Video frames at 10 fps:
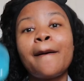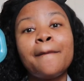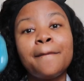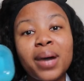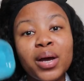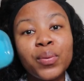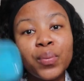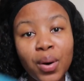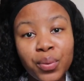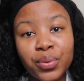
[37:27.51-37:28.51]
my
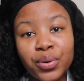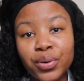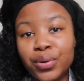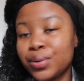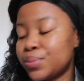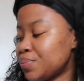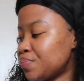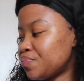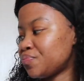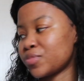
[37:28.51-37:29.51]
water.
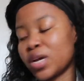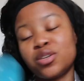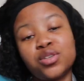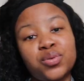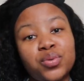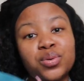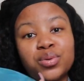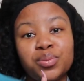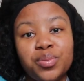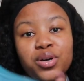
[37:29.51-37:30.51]
I drink water with
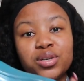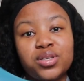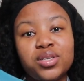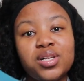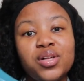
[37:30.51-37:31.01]
a bottle.